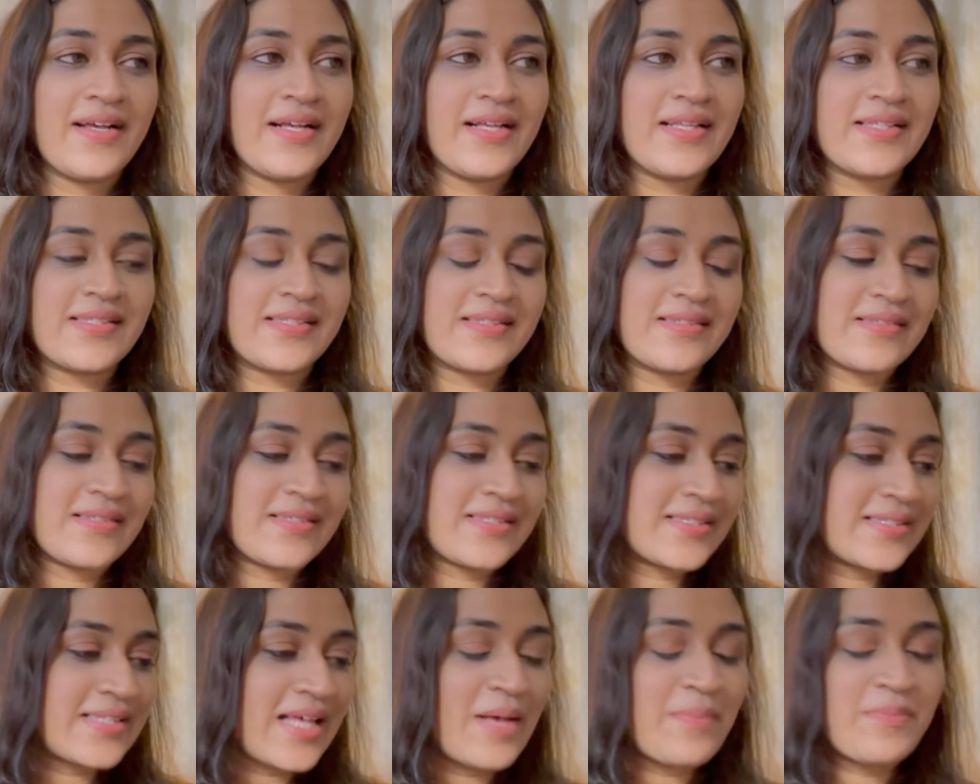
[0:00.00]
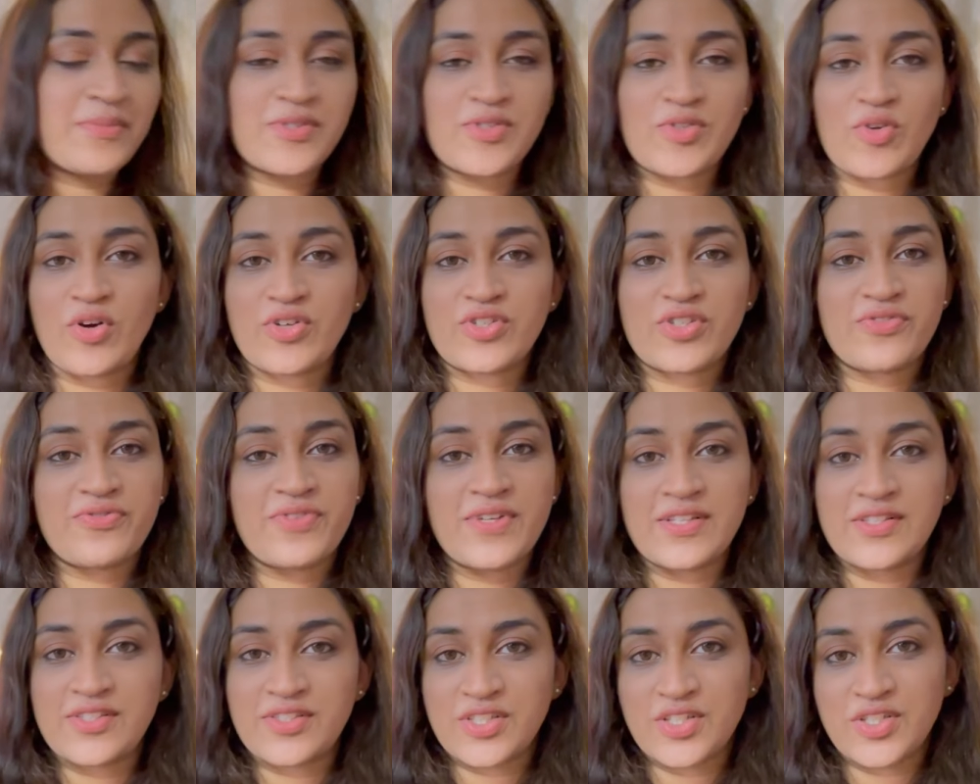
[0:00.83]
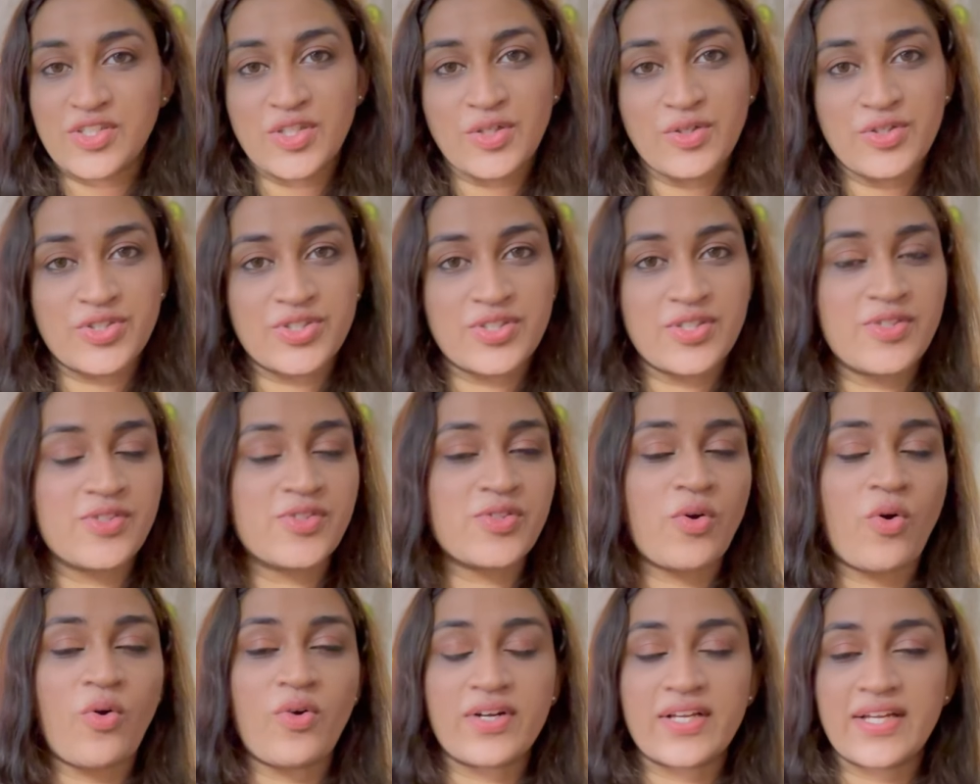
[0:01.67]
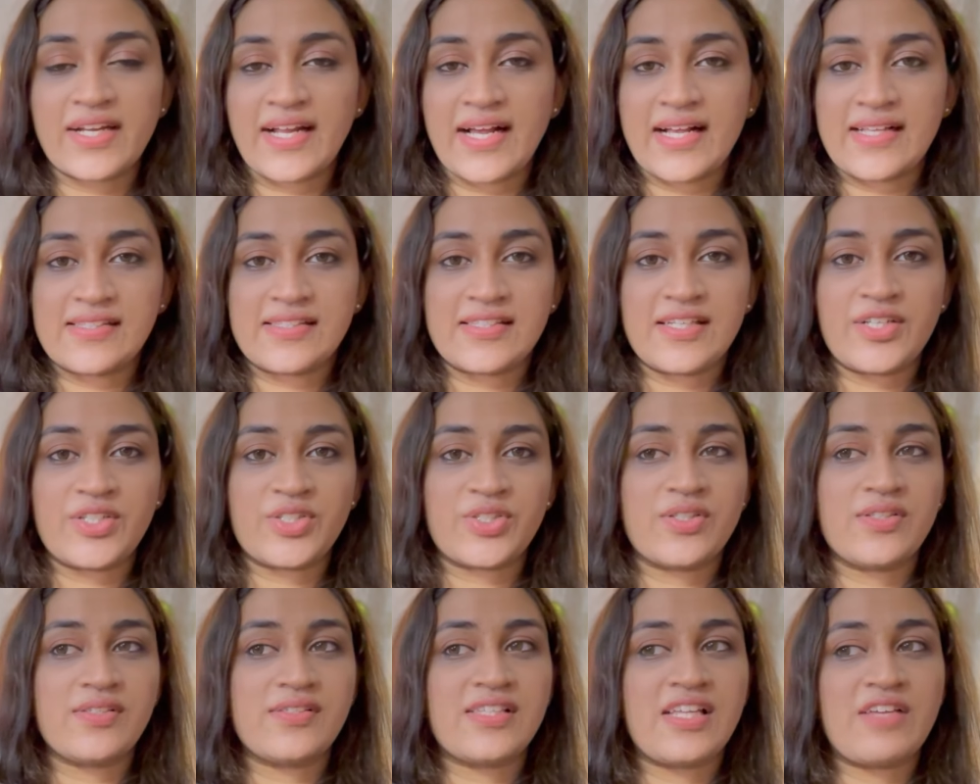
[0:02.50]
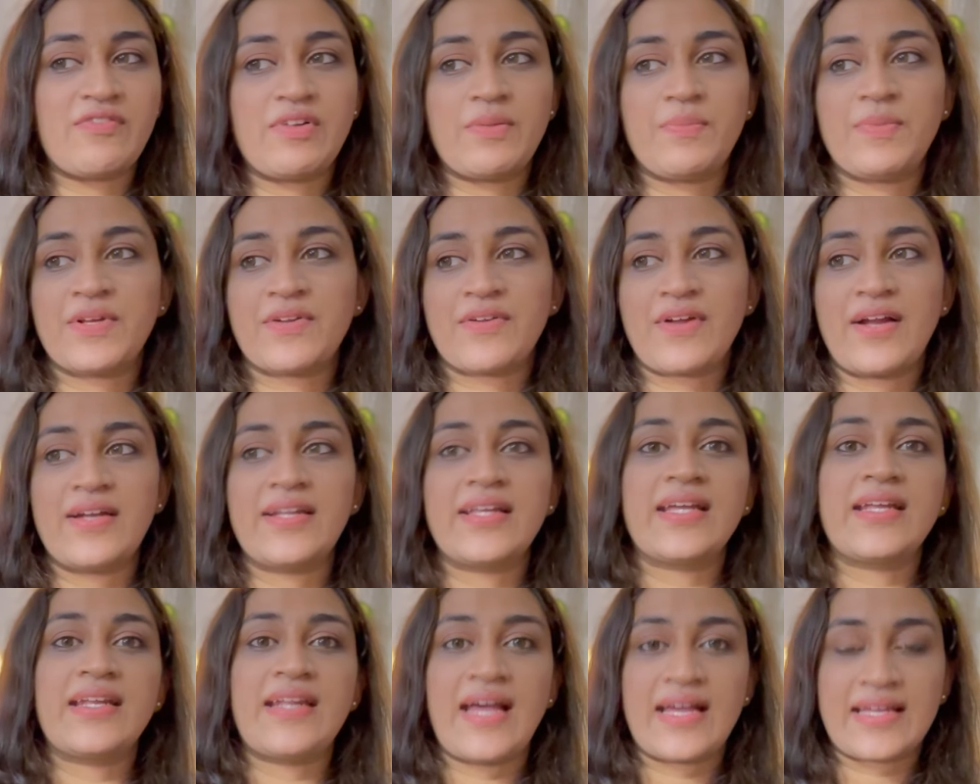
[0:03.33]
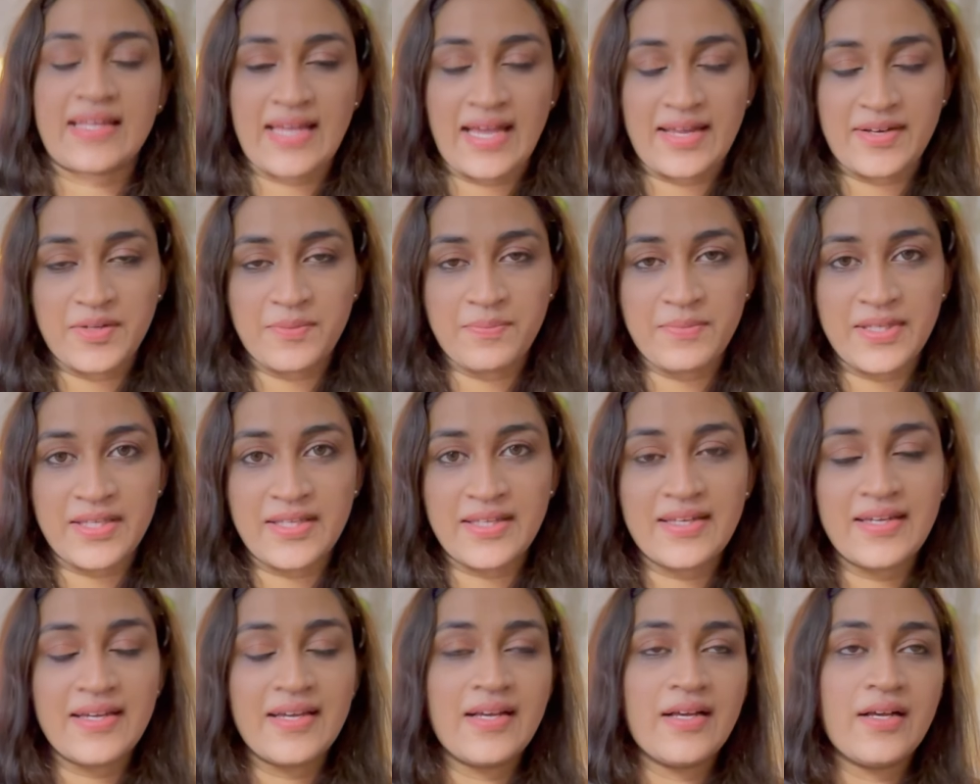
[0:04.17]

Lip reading: some sort of institutions, organizations, they will be running an academy,